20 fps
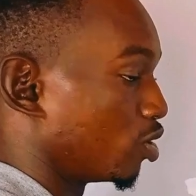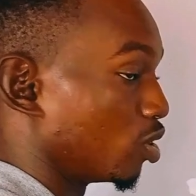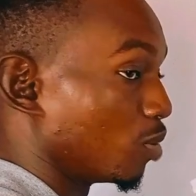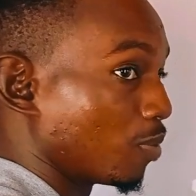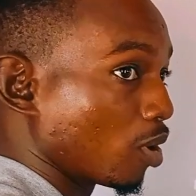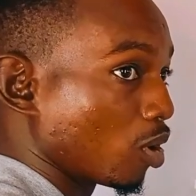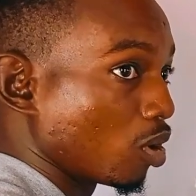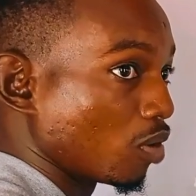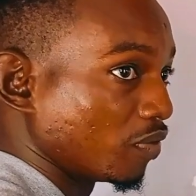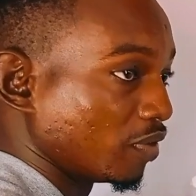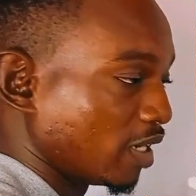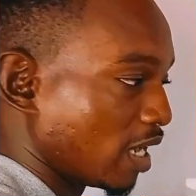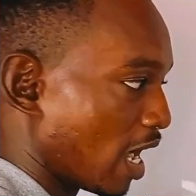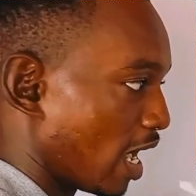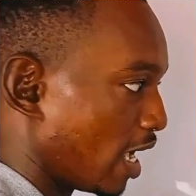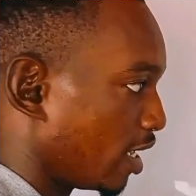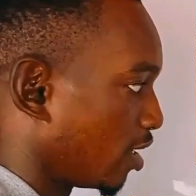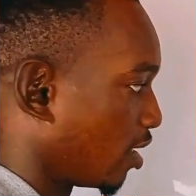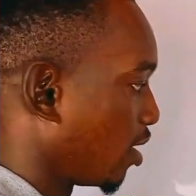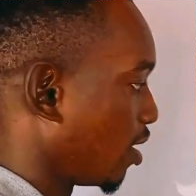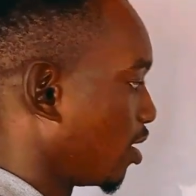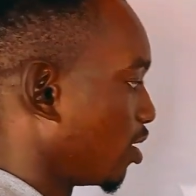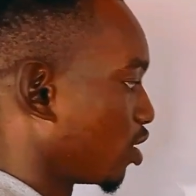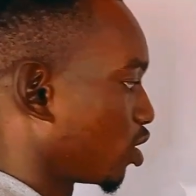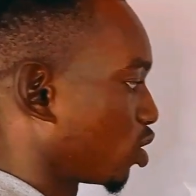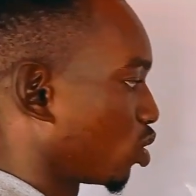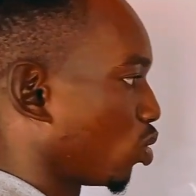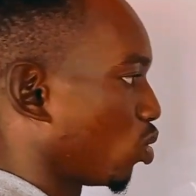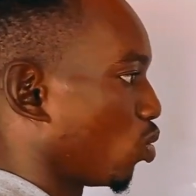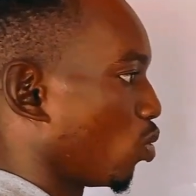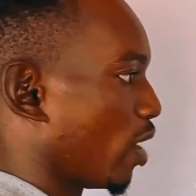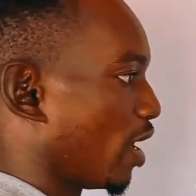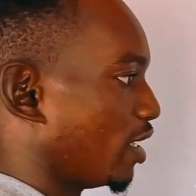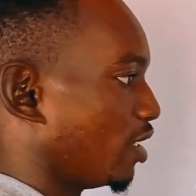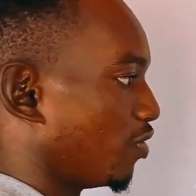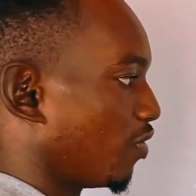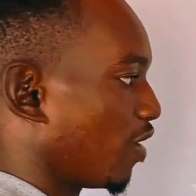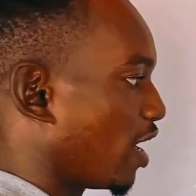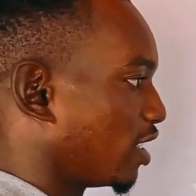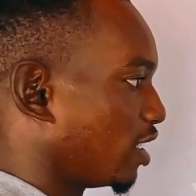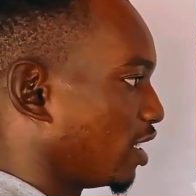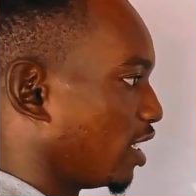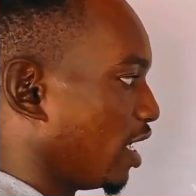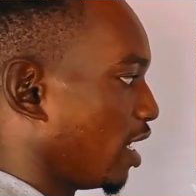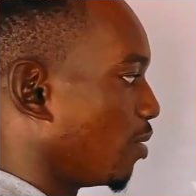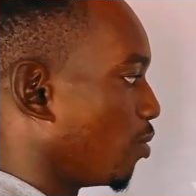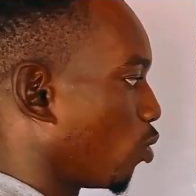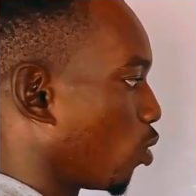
to the power of 9. So we are dividing them,